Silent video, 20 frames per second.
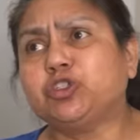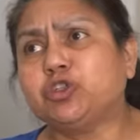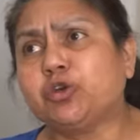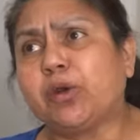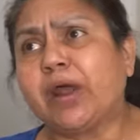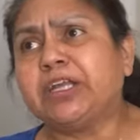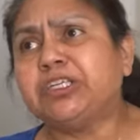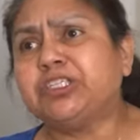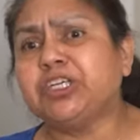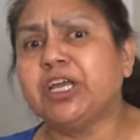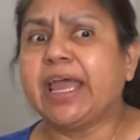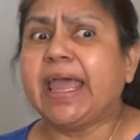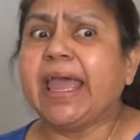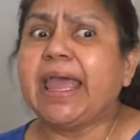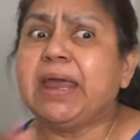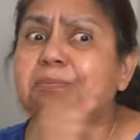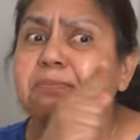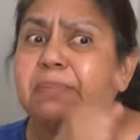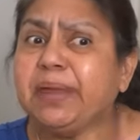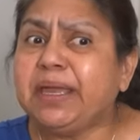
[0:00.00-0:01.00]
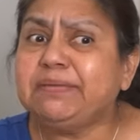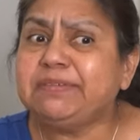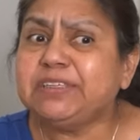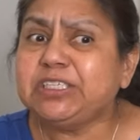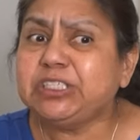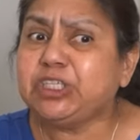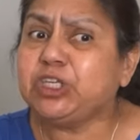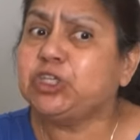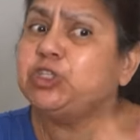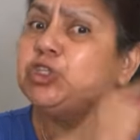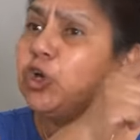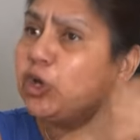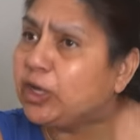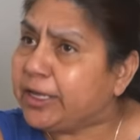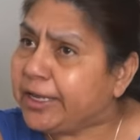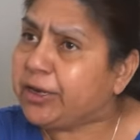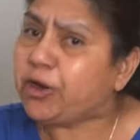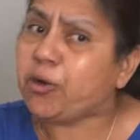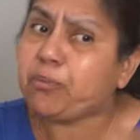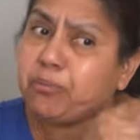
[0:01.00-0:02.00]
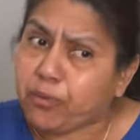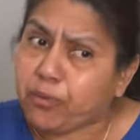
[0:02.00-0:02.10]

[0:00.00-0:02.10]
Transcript: trash, and babysit your little